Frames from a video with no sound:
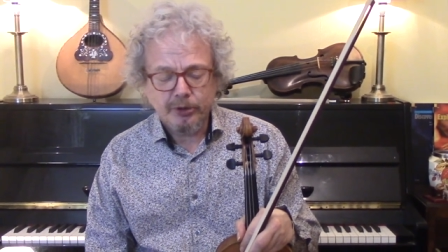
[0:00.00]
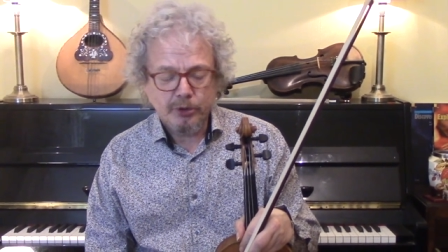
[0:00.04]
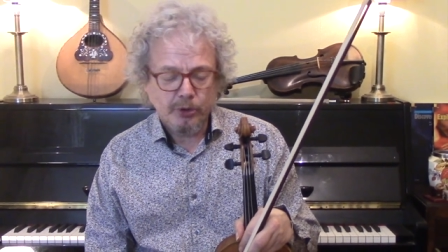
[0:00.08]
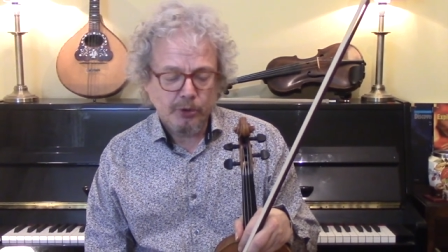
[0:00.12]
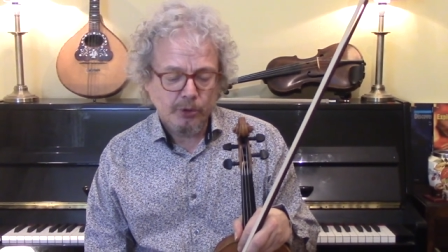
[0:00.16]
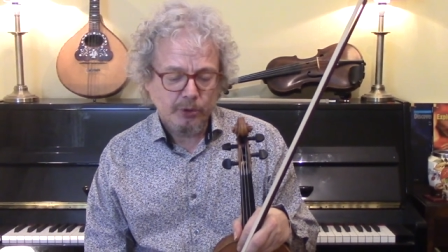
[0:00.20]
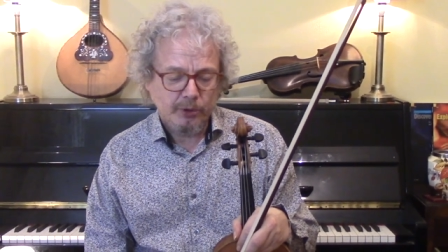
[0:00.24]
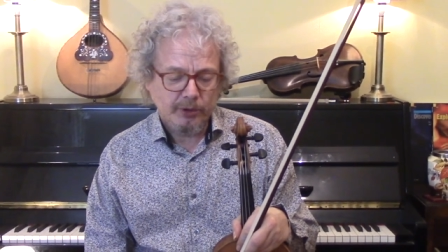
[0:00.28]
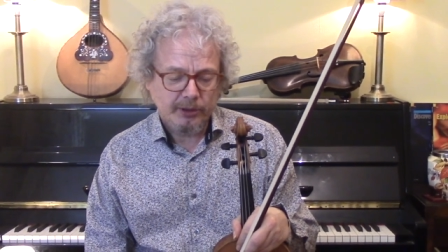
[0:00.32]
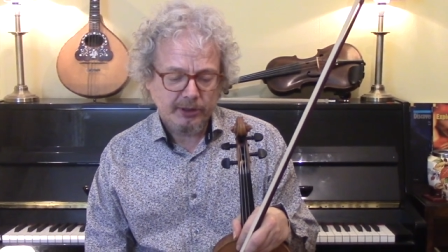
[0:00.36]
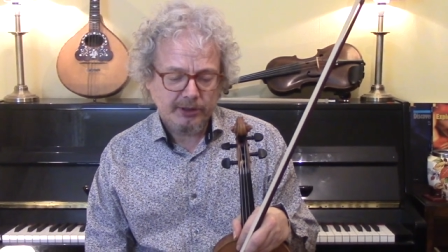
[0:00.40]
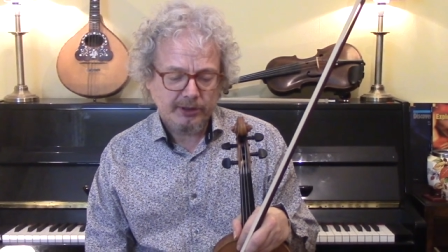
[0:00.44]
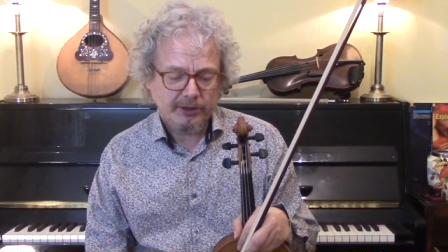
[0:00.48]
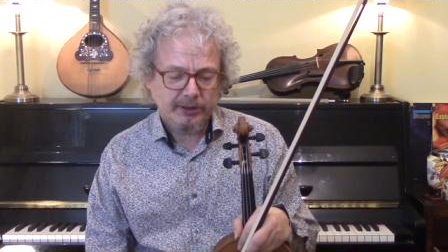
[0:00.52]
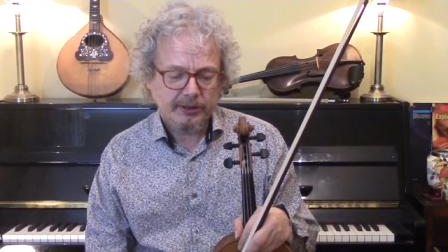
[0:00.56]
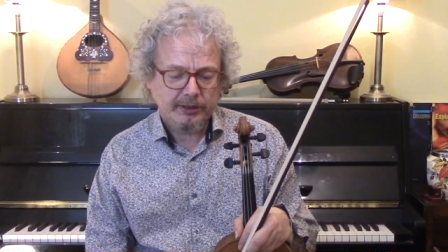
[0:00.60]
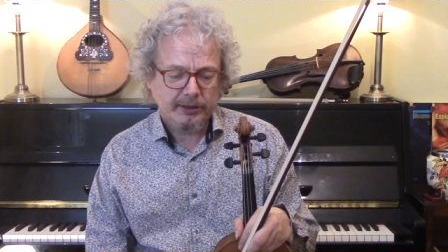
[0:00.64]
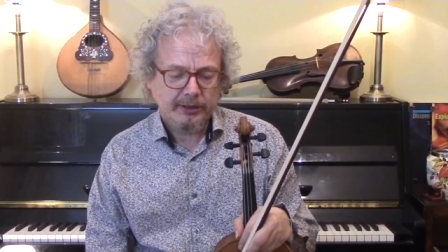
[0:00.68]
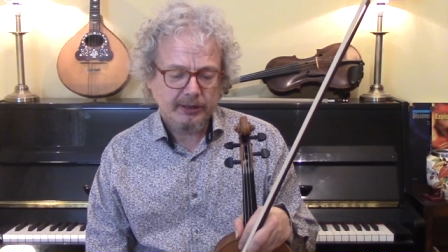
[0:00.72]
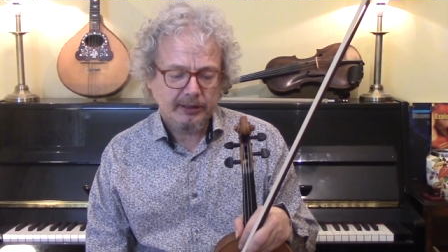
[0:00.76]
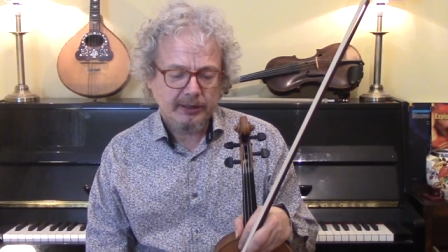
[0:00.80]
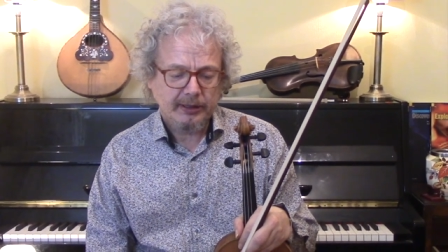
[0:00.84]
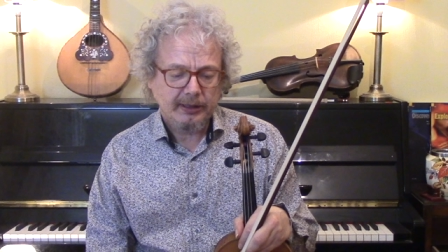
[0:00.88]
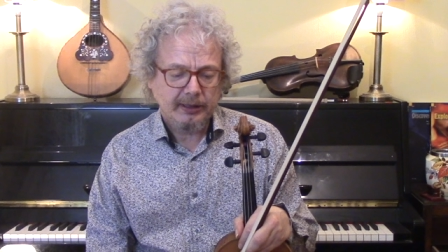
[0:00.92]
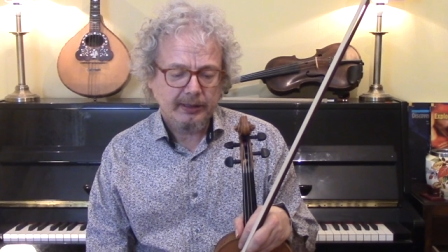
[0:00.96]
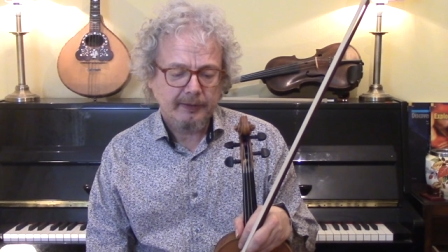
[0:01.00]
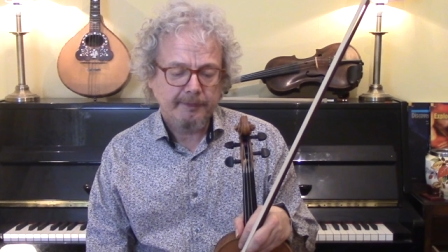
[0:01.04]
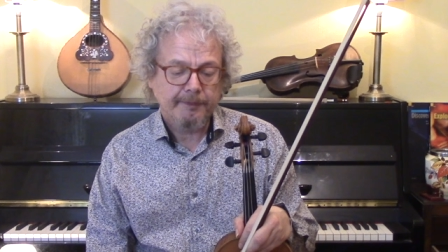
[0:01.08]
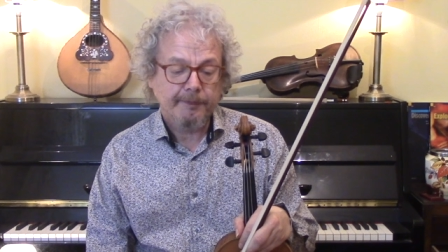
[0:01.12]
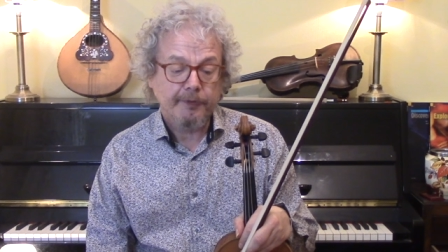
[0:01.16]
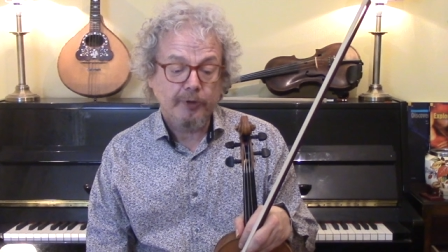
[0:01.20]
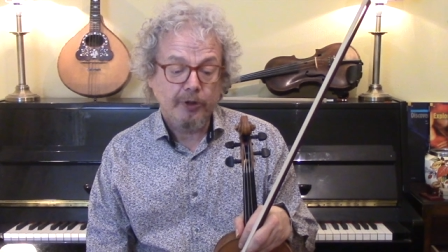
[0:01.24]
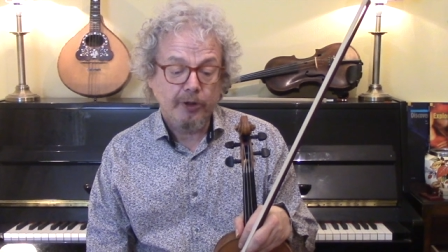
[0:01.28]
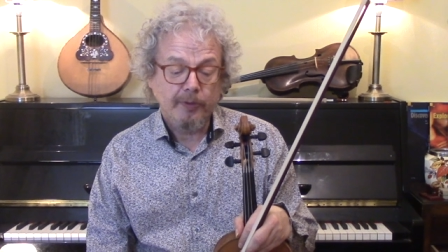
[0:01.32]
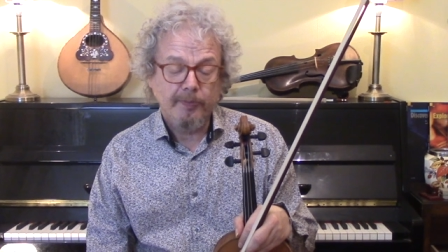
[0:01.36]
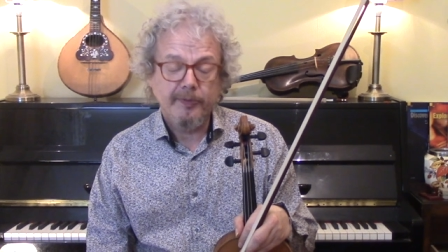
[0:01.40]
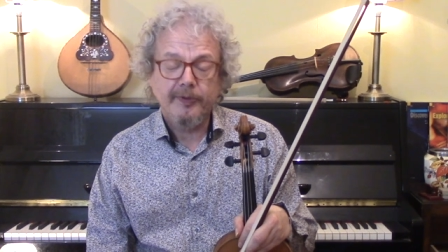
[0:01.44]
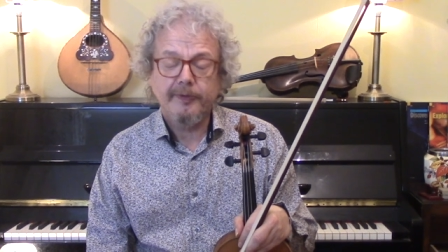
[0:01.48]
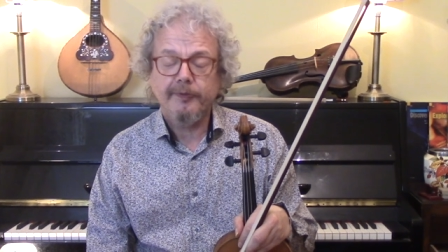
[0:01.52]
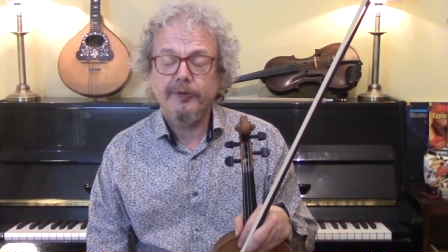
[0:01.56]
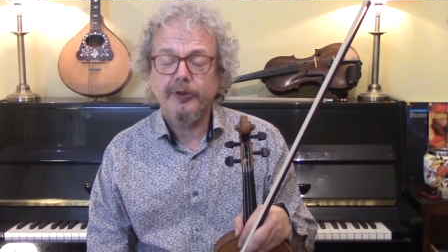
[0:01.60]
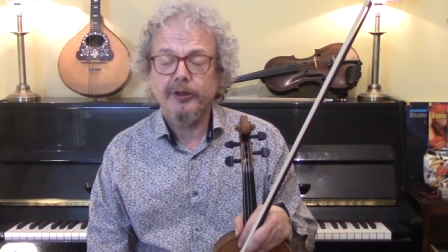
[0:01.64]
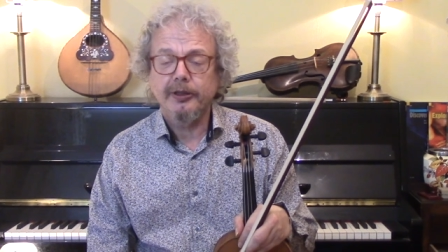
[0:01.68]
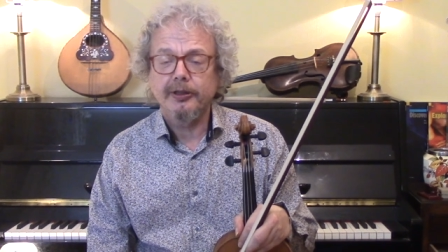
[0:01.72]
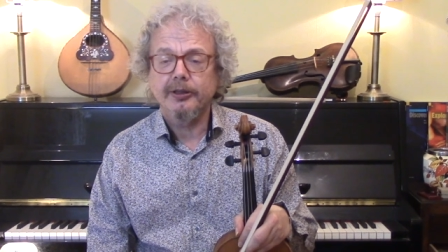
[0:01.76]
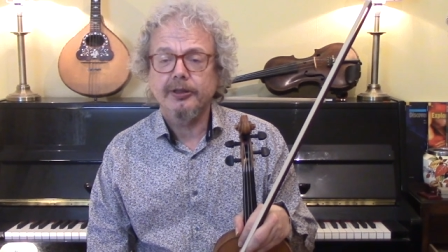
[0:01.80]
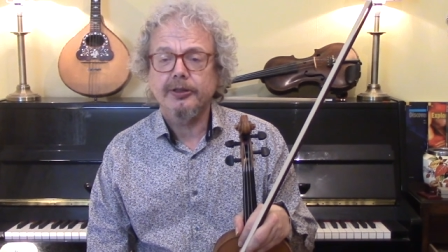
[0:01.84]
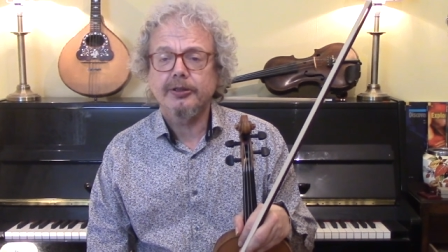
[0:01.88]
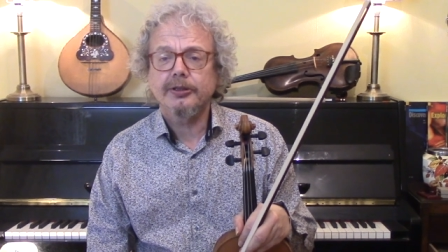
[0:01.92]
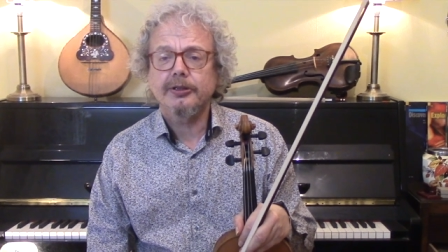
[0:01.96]
chorus from the
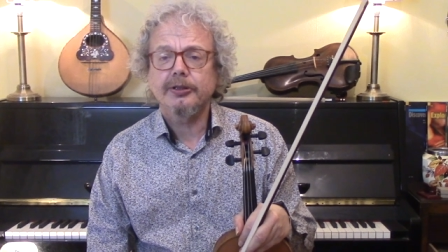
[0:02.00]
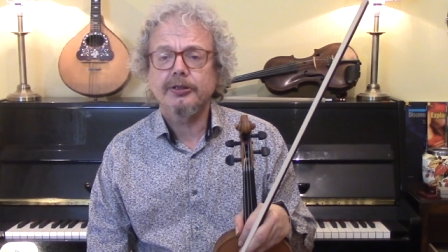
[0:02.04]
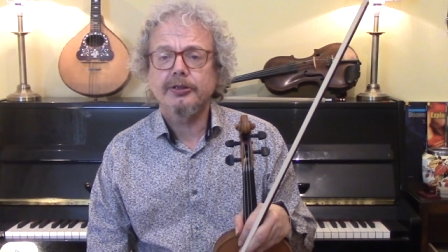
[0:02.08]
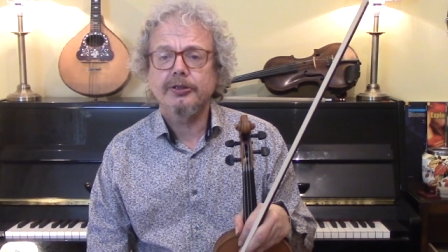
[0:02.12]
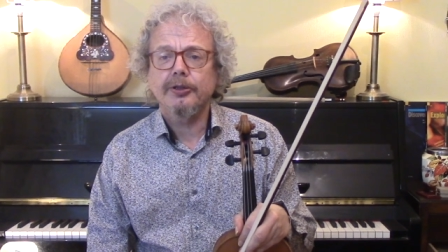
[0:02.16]
verse